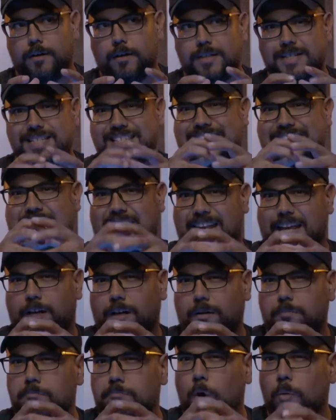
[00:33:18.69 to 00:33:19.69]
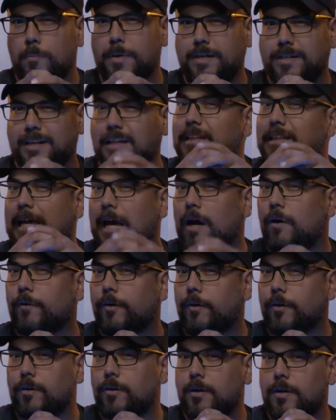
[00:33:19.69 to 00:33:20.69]
setting, moment,
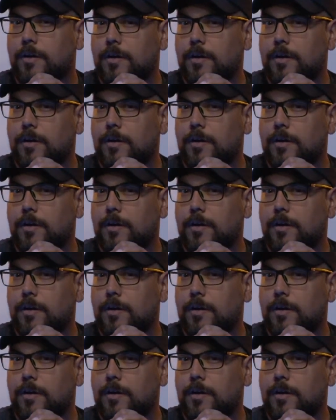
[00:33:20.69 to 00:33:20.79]
encounter?